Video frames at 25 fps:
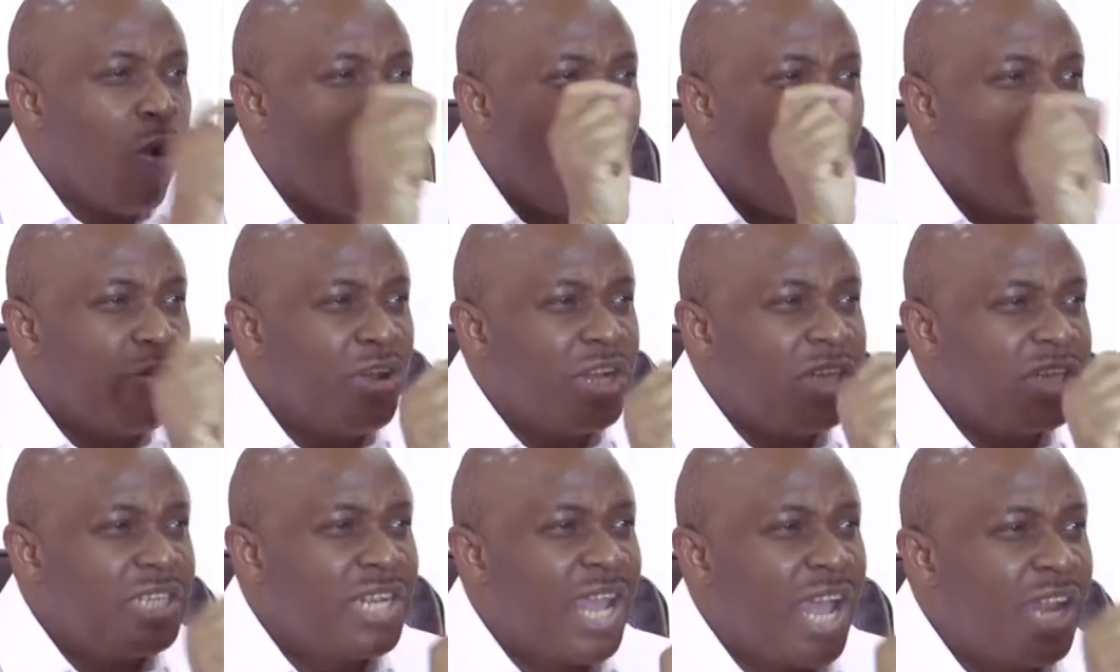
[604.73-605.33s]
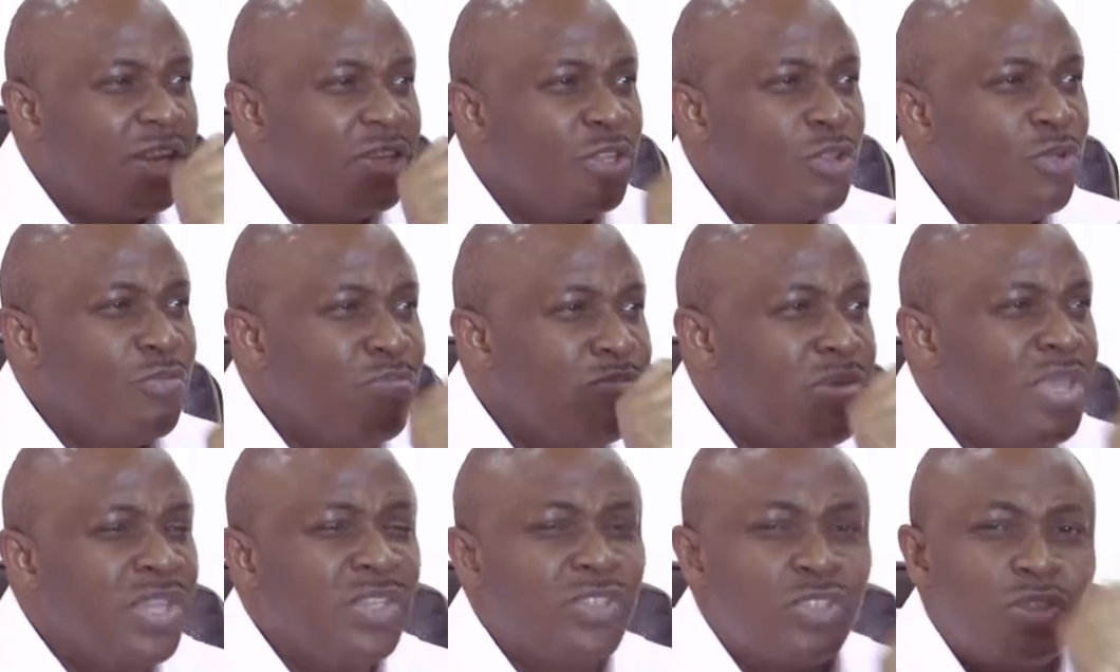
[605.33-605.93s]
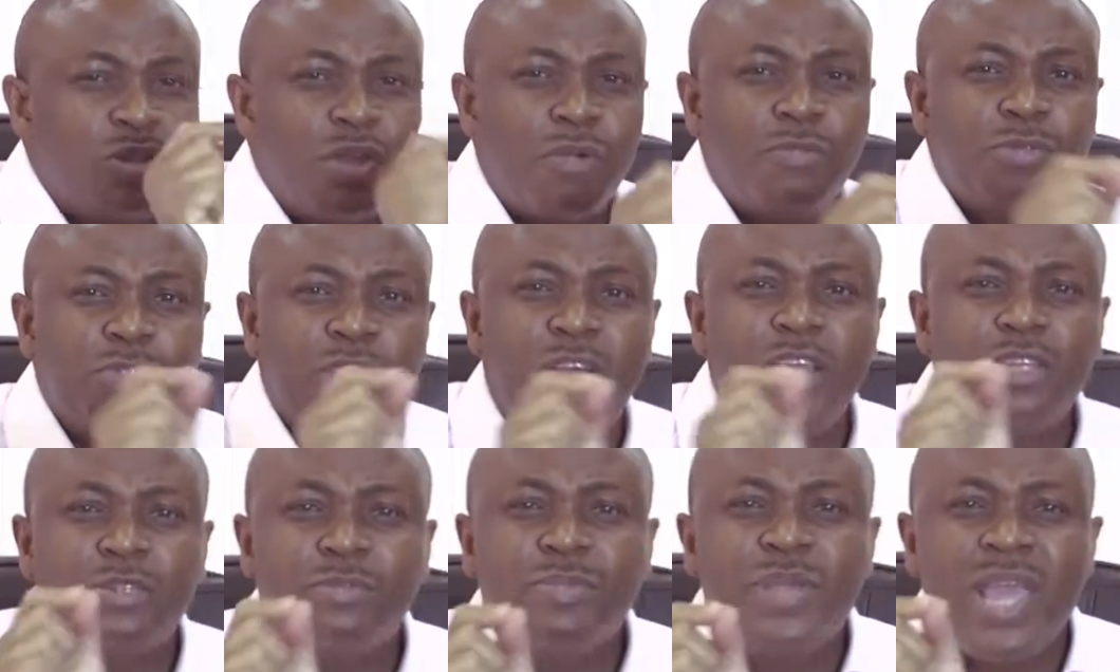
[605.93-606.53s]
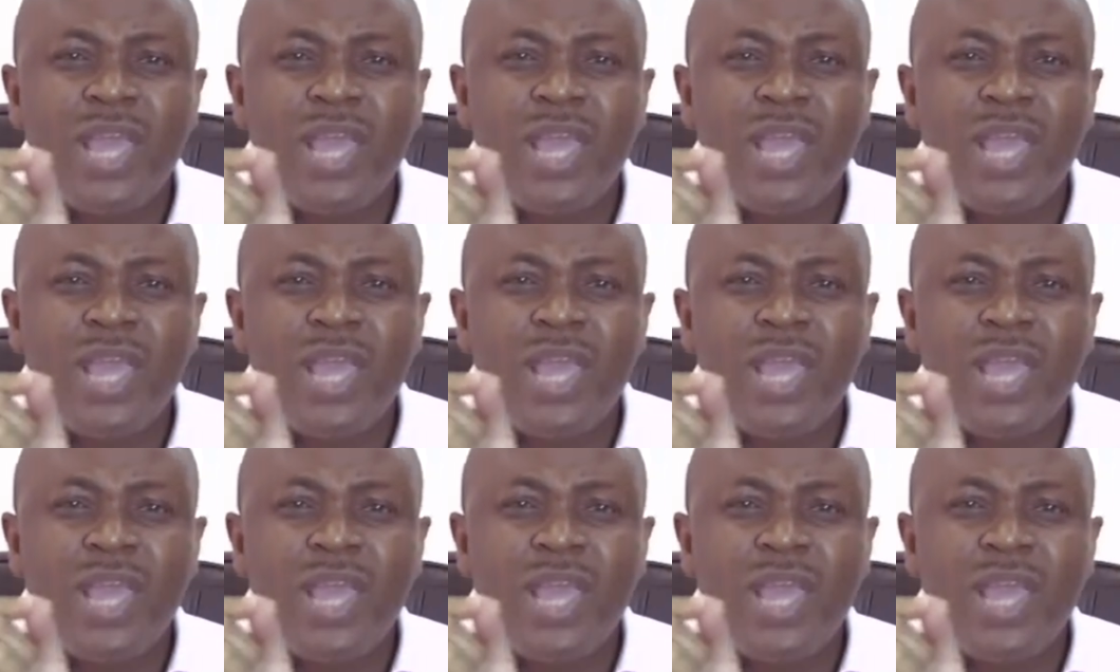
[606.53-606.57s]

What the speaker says: Original you means stop trying to